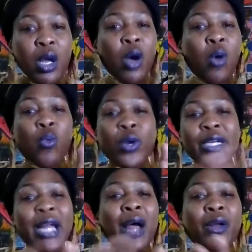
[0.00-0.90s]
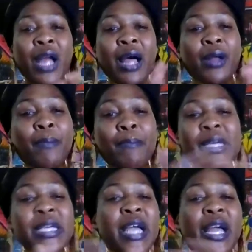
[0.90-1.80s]
We not
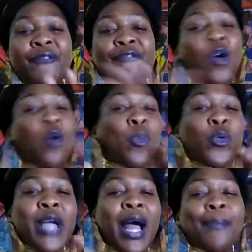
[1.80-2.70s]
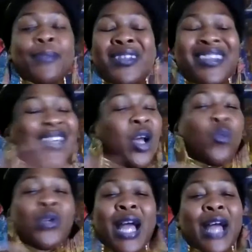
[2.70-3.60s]
me and 4 pre-op. No,
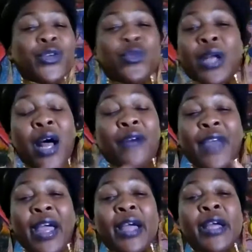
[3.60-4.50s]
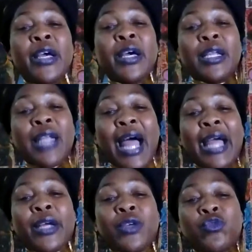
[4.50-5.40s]
we're not doing all that.
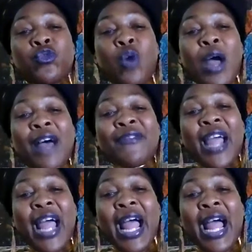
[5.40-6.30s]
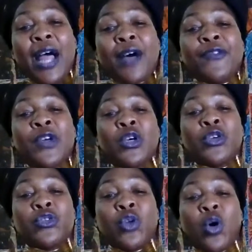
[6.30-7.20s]
Like, you're gonna have to have,
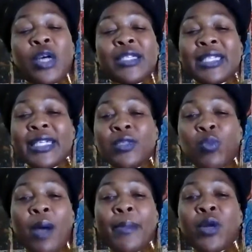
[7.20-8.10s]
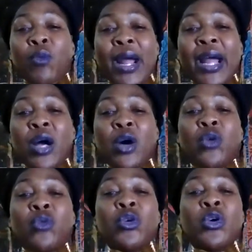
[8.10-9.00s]
a cis woman
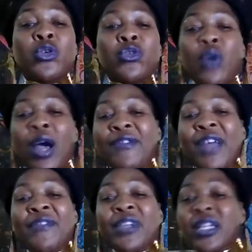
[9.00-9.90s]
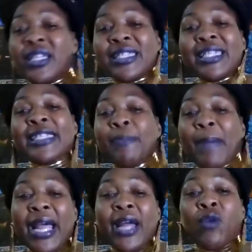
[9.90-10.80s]
around. You're gonna have to have another cis
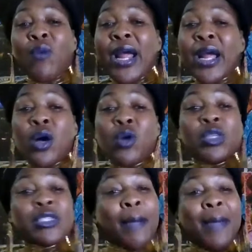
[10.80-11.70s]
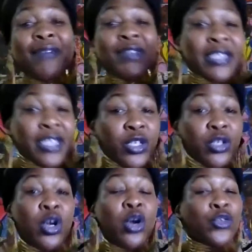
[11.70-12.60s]
man around, because I'm gonna have to
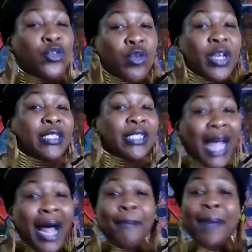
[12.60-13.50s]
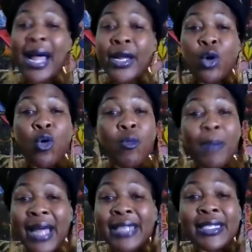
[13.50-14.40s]
see you getting topped by an old
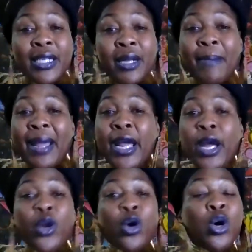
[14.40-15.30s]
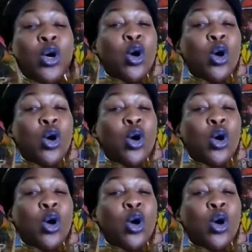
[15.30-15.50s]
masculine man, or